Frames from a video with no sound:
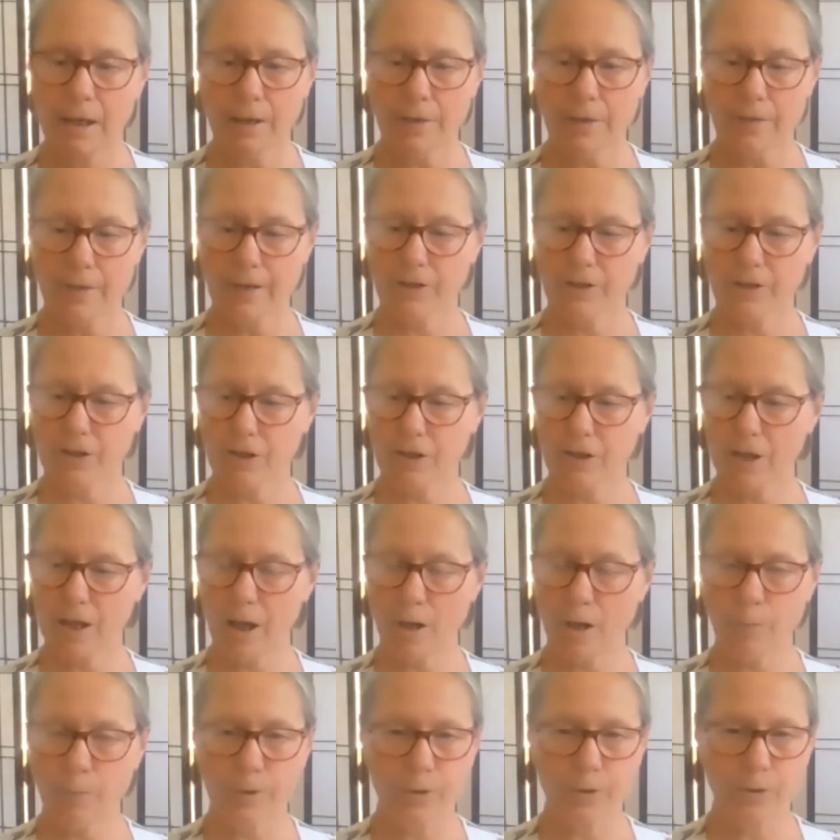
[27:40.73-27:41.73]
That she
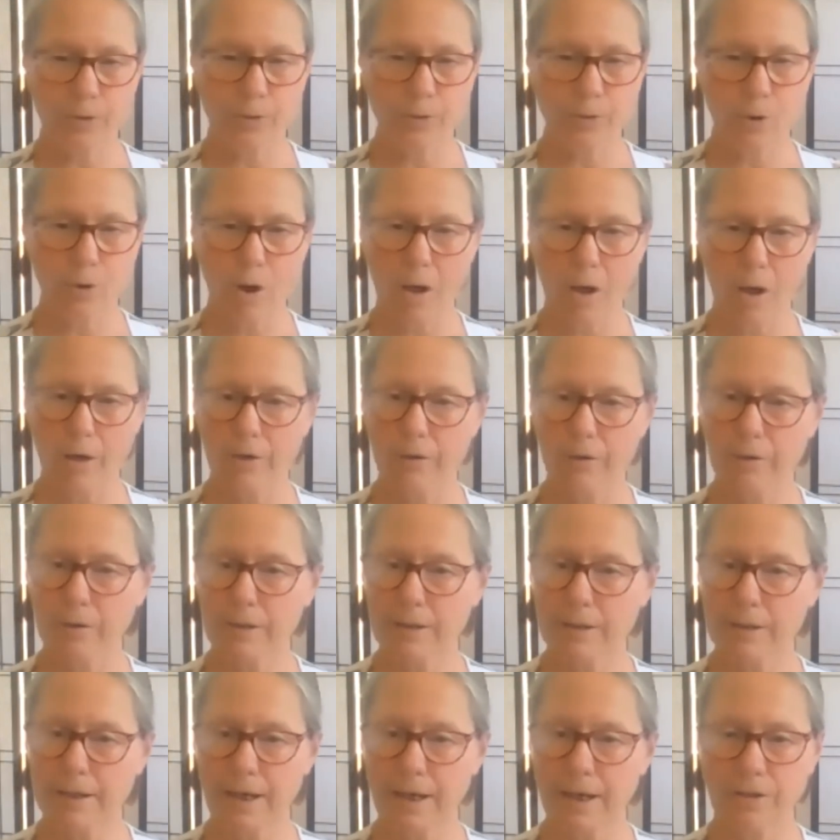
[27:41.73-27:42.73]
had withdrawn her
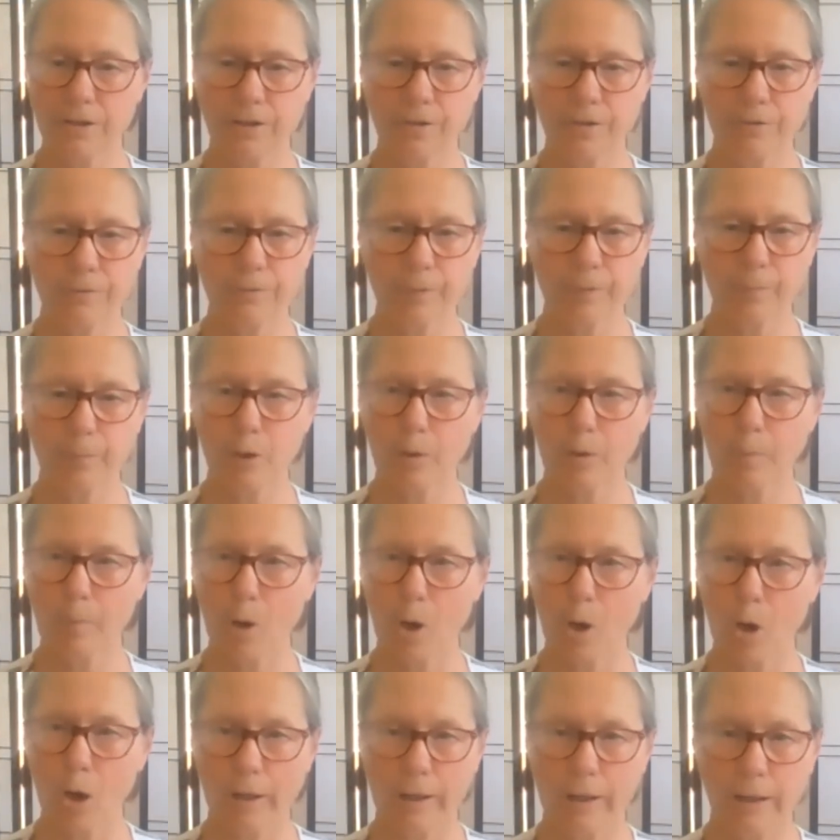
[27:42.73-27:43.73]
attention from her
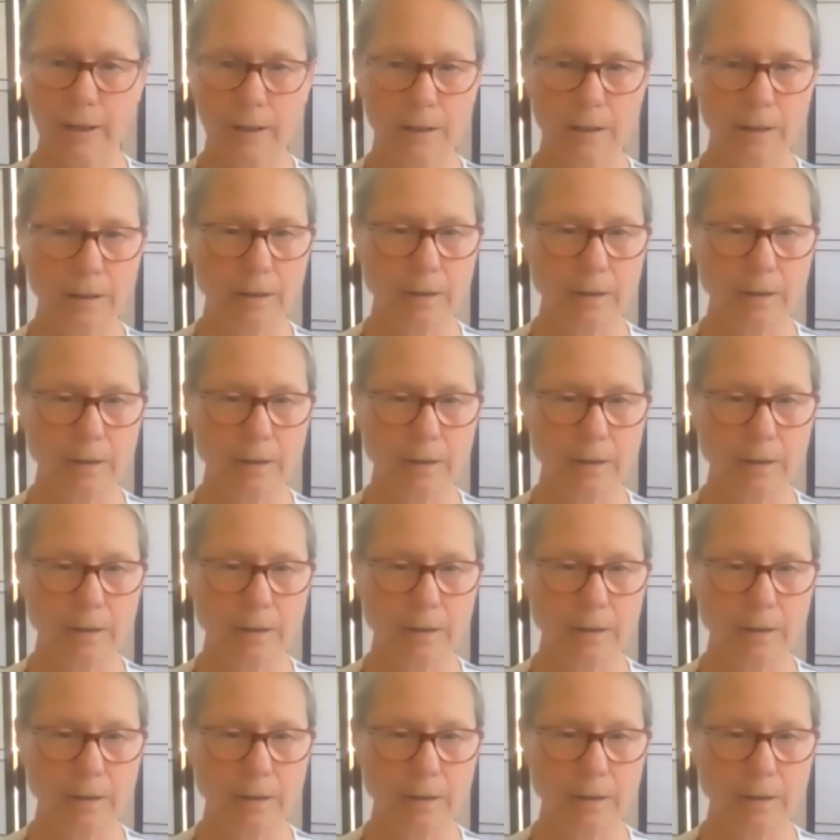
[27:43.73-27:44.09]
body,